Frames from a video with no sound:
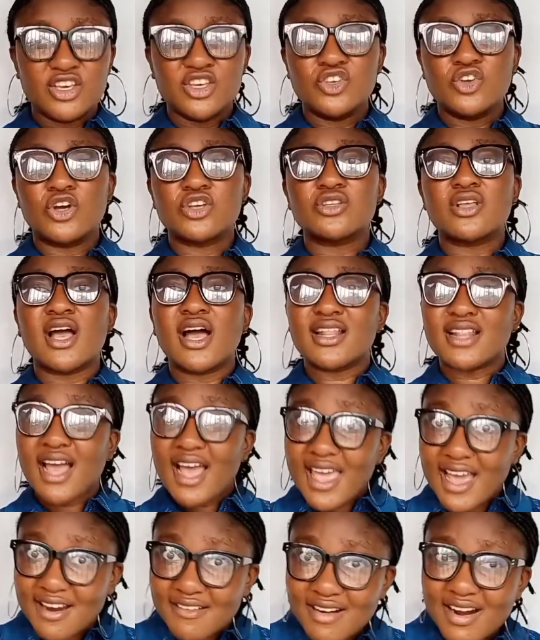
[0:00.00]
An
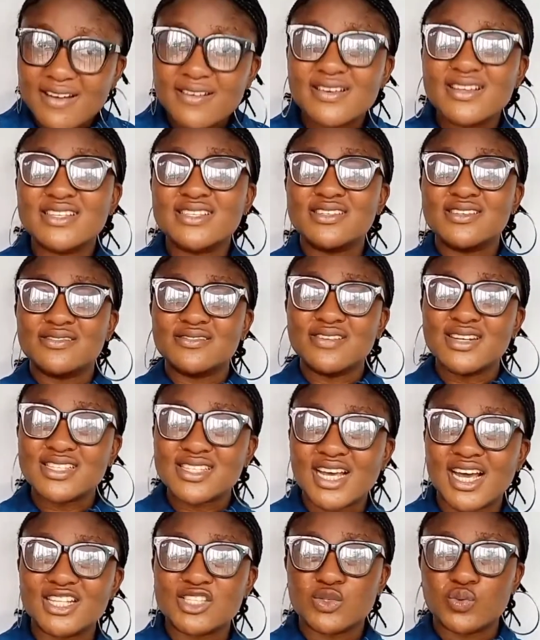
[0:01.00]
IRR is the rate
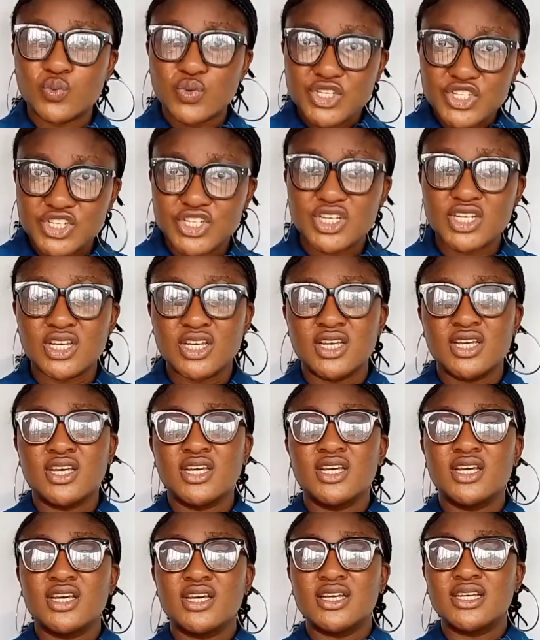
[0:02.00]
at which
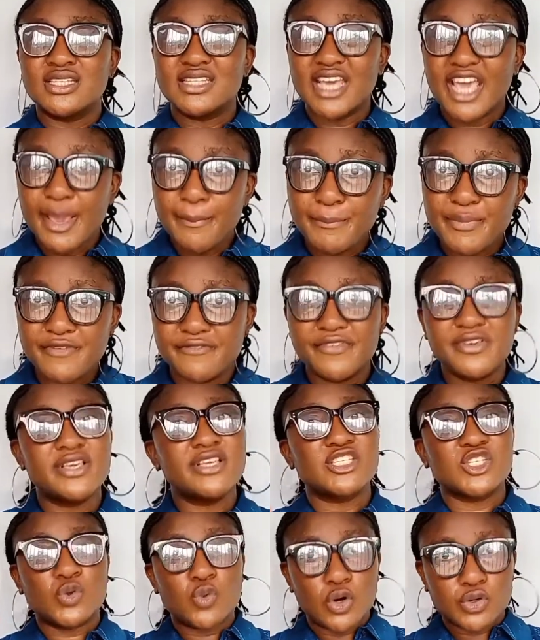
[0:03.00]
the MPV
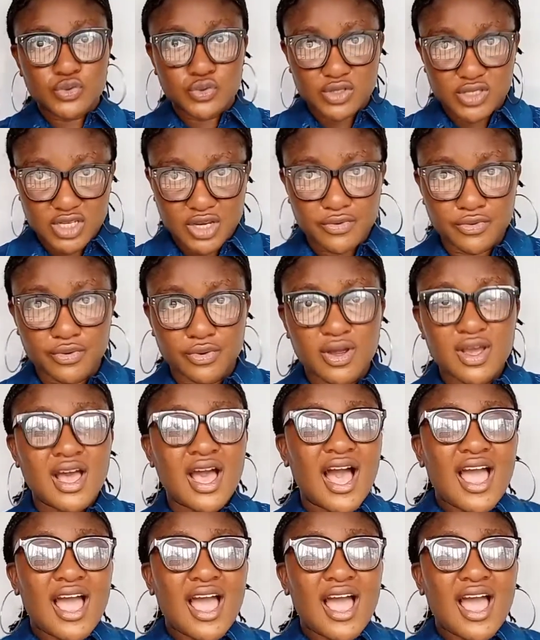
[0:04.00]
is equal to 0.